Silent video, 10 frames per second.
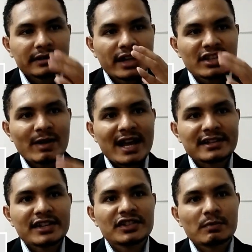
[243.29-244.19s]
Tangible
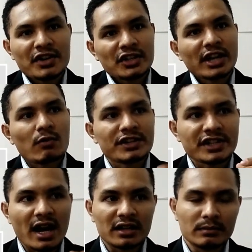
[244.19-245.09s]
assets depreciate over
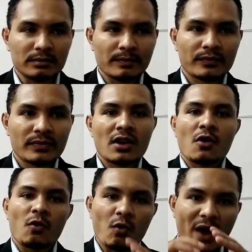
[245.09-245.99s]
time.
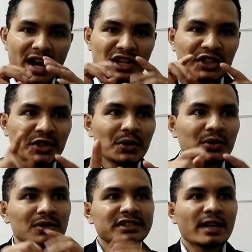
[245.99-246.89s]
When
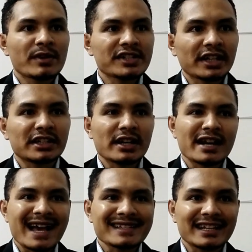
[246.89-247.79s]
you depreciate an
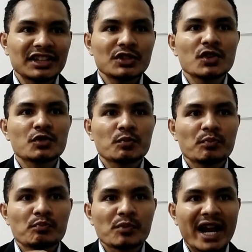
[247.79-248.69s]
asset, you
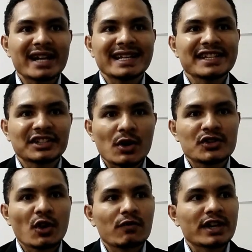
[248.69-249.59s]
spread its
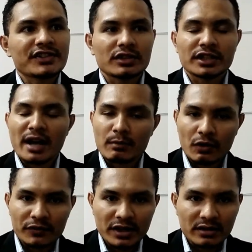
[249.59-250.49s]
cost over a certain number
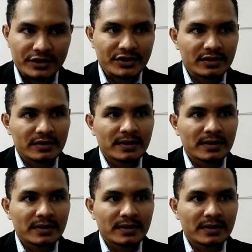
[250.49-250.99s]
of years.